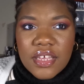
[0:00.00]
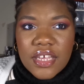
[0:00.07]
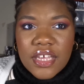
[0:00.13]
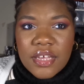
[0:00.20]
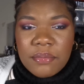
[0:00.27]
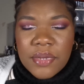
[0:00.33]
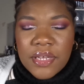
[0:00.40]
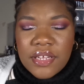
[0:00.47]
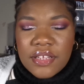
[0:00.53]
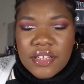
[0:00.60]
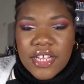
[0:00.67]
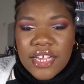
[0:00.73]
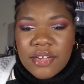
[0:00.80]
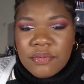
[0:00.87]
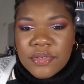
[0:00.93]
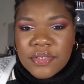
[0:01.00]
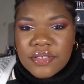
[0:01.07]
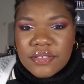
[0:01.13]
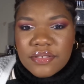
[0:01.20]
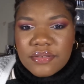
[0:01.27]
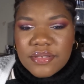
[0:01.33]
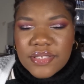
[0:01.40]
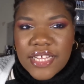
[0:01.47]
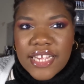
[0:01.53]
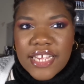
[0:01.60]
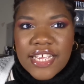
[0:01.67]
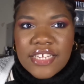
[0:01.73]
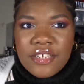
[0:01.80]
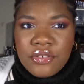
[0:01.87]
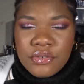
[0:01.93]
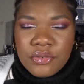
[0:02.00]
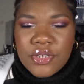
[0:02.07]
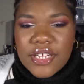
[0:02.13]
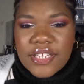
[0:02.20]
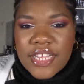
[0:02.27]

knew that